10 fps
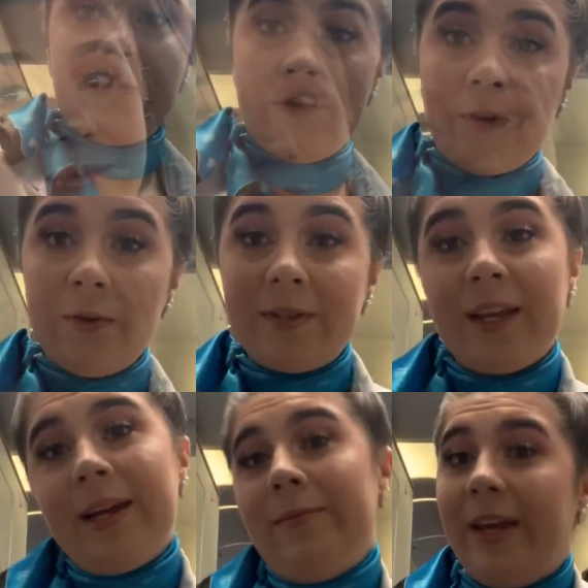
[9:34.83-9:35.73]
Folks,
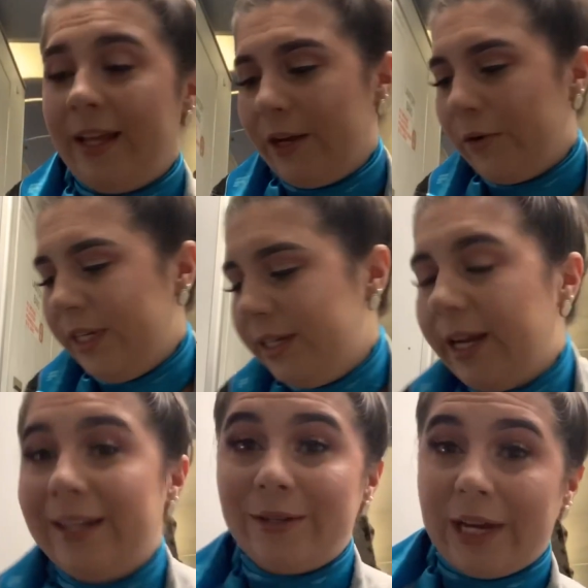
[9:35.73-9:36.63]
I am galley queen
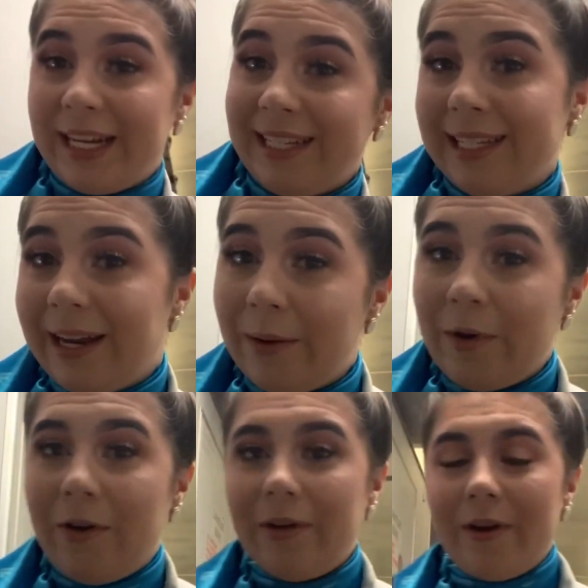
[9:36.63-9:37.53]
today, so I get to set up
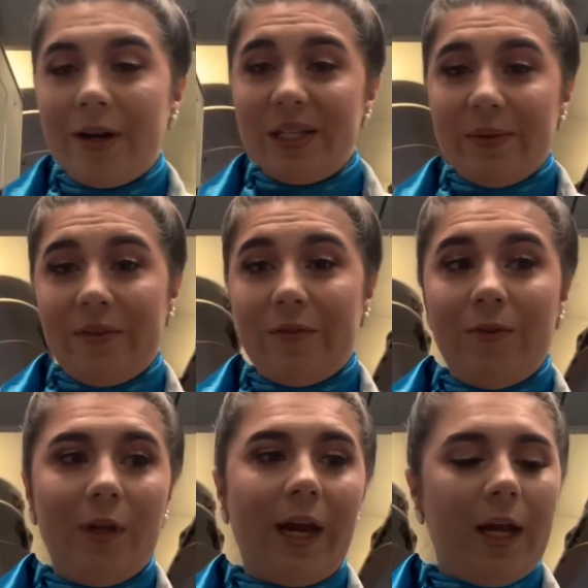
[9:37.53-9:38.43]
all the carts. We have a
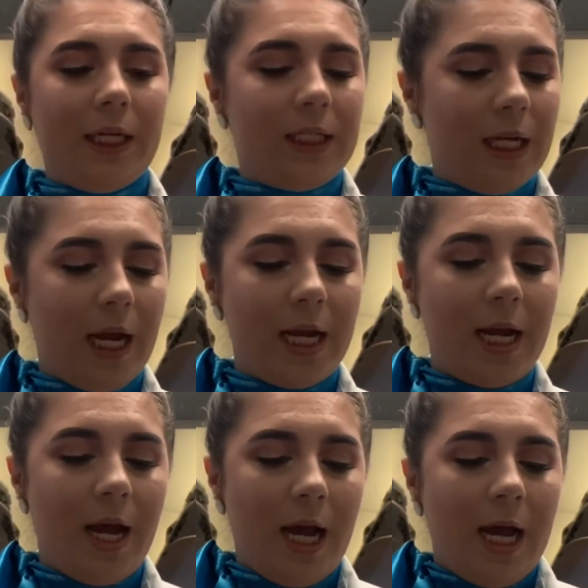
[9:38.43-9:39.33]
full galley today.
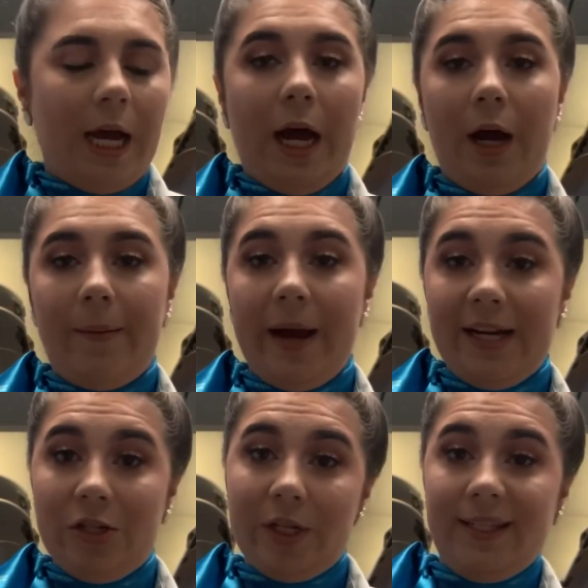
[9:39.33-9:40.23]

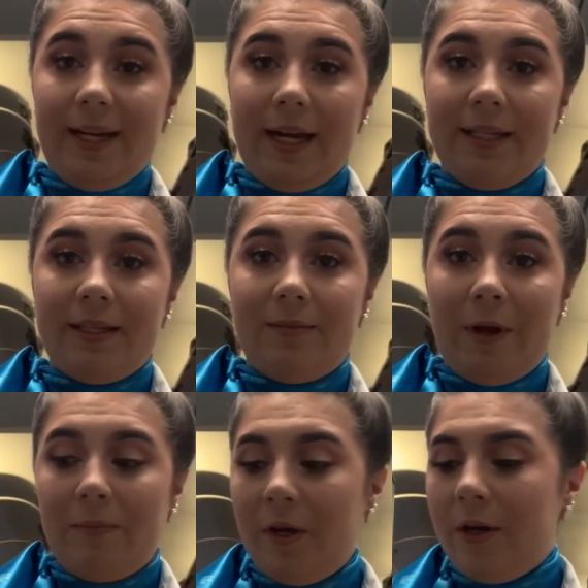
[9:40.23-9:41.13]
I just iced
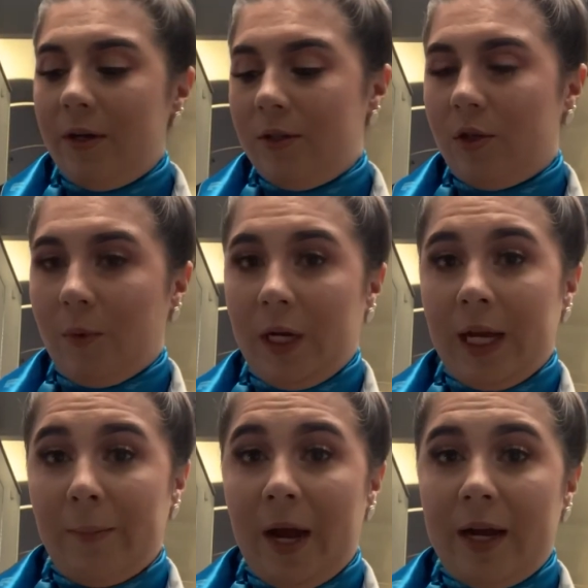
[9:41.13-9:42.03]
my beer, so I'm gonna
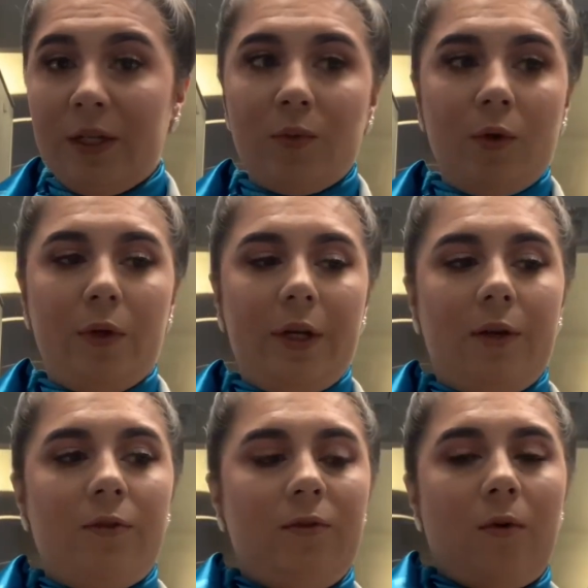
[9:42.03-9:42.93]
get my ice
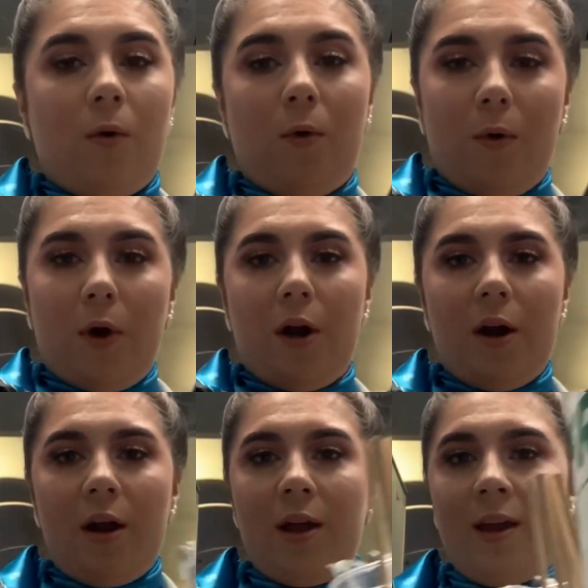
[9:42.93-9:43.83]
rolling for
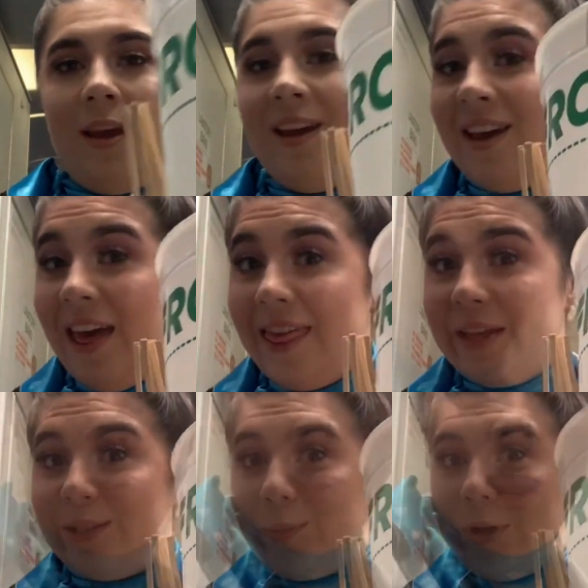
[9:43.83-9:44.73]

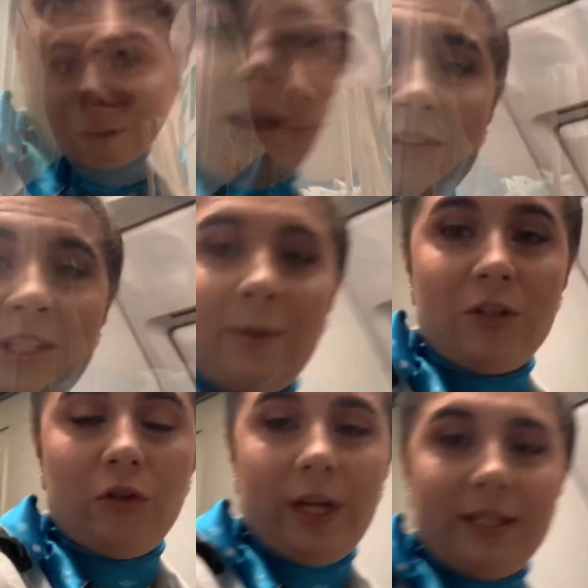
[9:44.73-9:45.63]
this. I have a
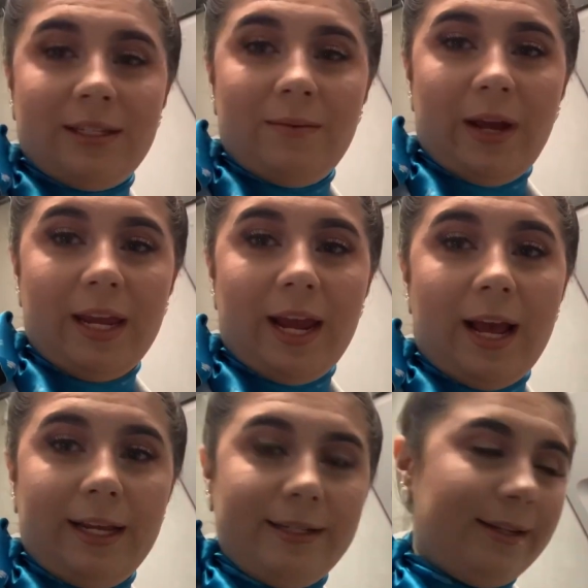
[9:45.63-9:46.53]
special guest in my
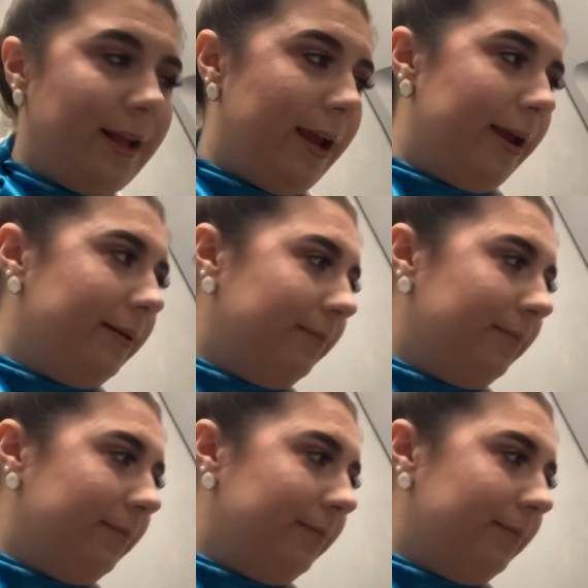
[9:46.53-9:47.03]
galley today.